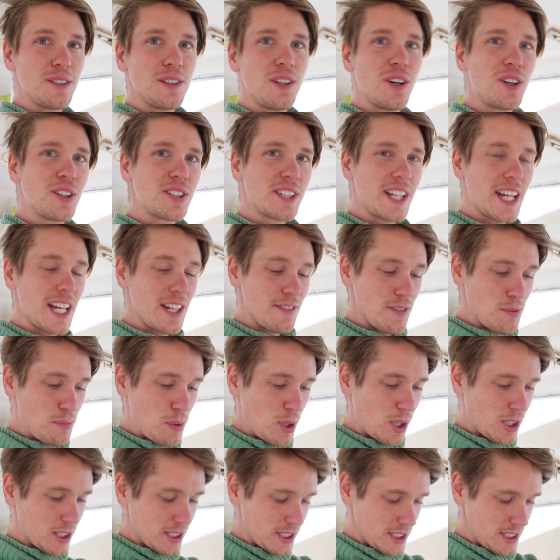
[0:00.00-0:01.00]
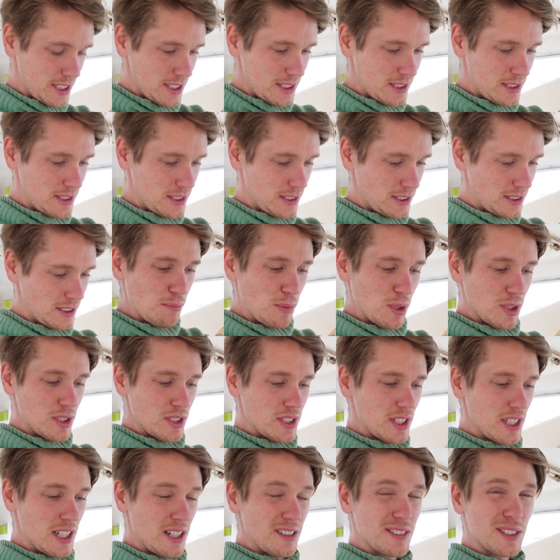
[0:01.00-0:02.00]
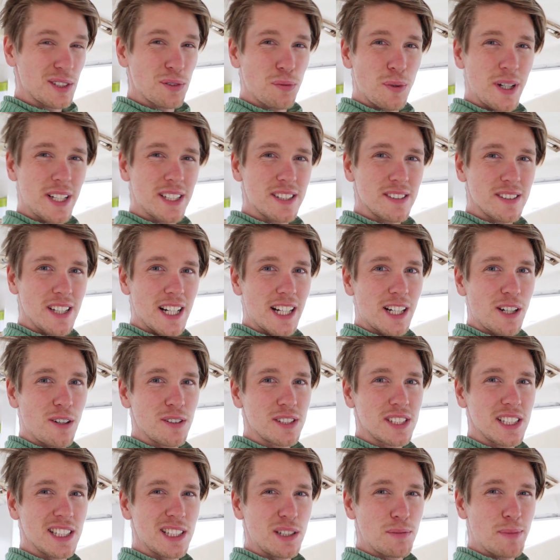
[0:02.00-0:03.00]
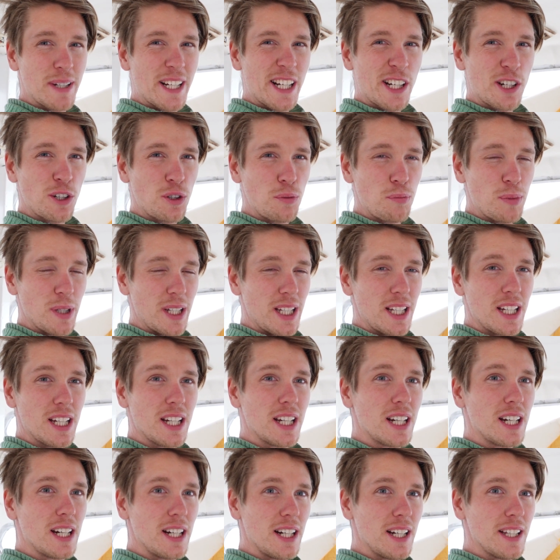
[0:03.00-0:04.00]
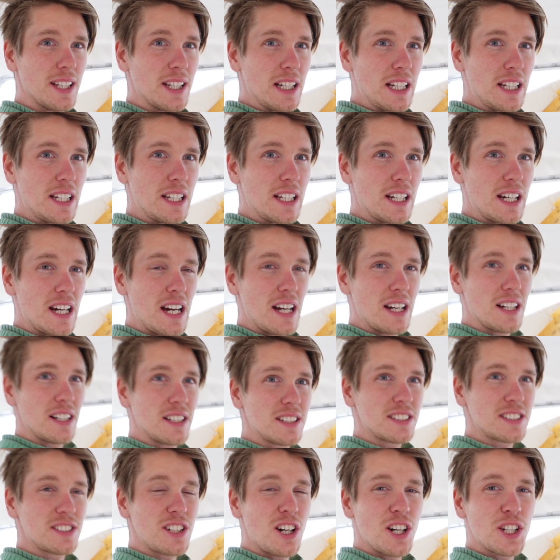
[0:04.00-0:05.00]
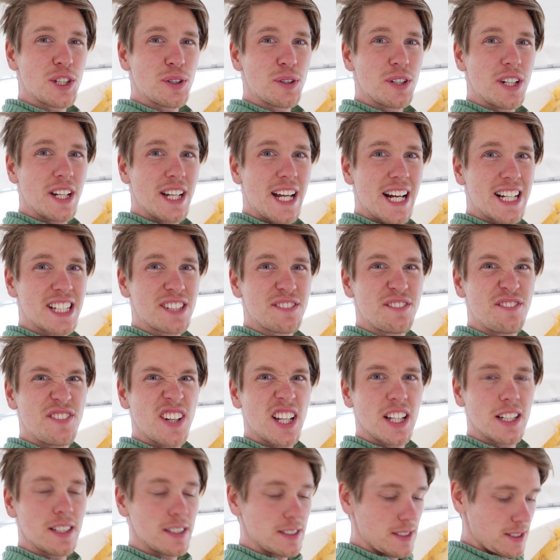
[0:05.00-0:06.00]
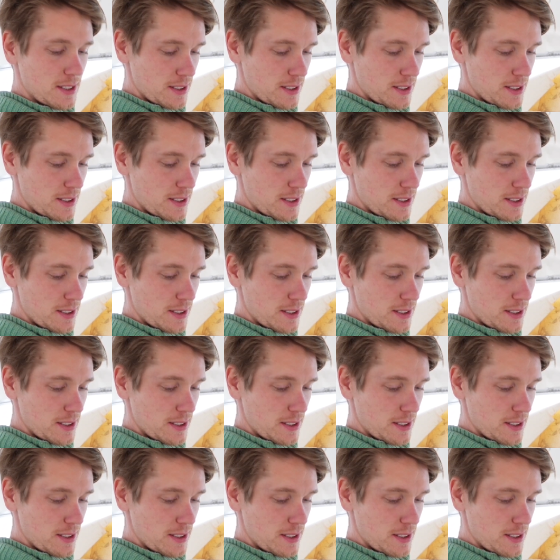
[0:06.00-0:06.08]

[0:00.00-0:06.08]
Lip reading: a long day of epoxying, but I'll just wait till that goes a little bit goopy and then start doing a nice fillet.